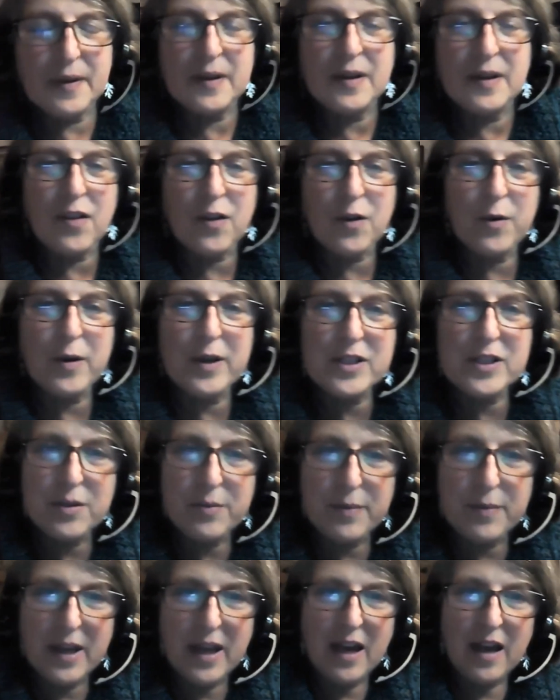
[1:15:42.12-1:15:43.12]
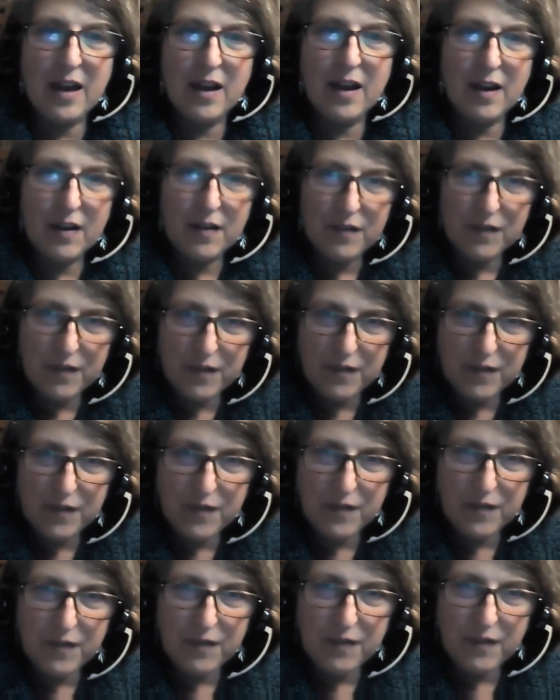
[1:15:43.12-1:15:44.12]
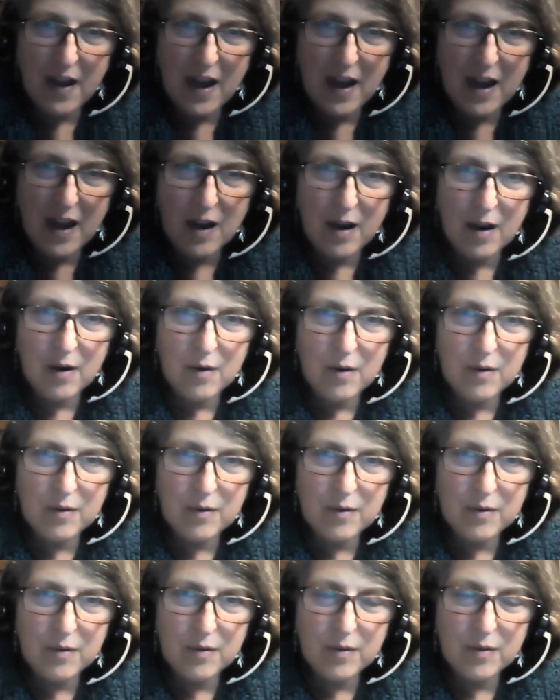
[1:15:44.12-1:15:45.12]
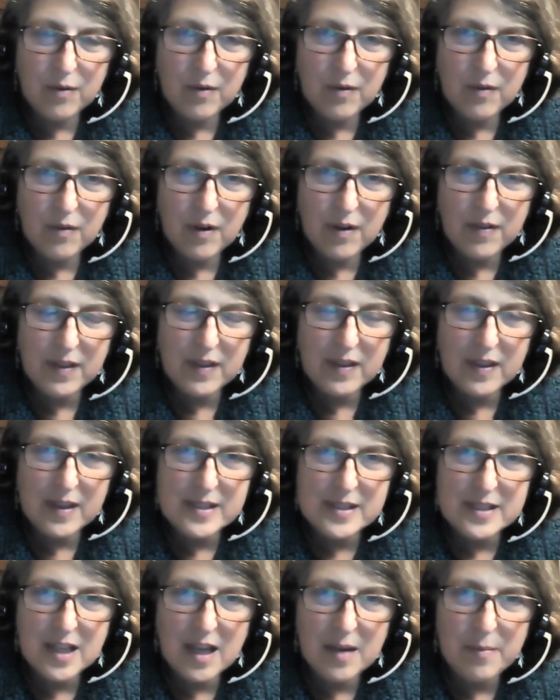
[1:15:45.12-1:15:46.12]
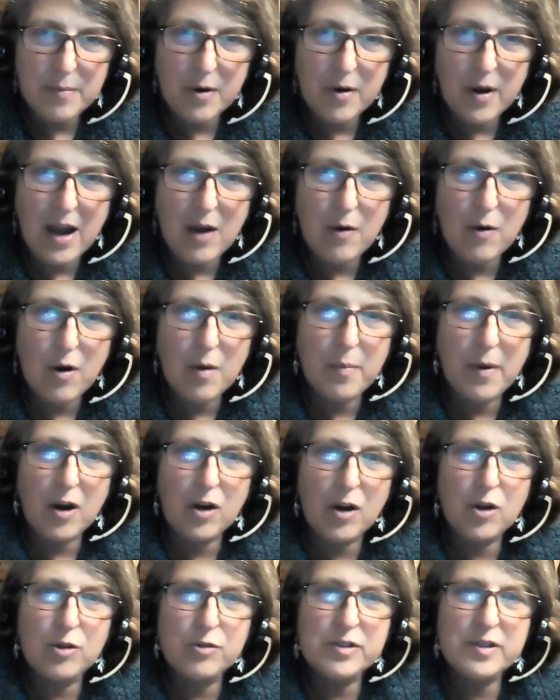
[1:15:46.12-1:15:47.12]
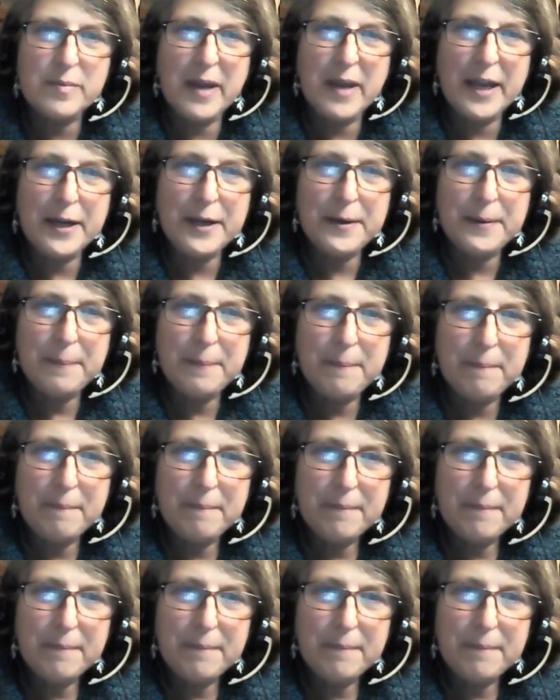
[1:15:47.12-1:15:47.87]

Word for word: another question we have, how, I think that's a typo, how are barcodes made?